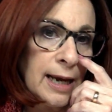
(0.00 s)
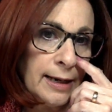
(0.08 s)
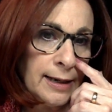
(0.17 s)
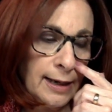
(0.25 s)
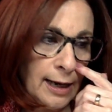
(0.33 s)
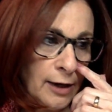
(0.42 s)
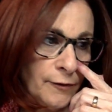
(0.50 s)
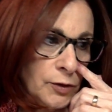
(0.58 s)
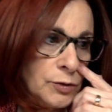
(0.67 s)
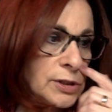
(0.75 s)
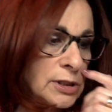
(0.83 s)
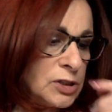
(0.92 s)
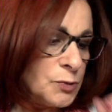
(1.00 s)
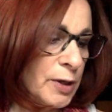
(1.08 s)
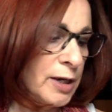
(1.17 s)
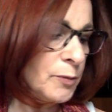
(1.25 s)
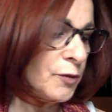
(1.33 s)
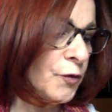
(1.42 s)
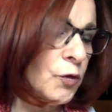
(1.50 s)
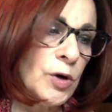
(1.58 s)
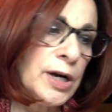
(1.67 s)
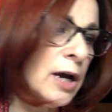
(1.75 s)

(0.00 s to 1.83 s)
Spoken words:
and I have used this brand before,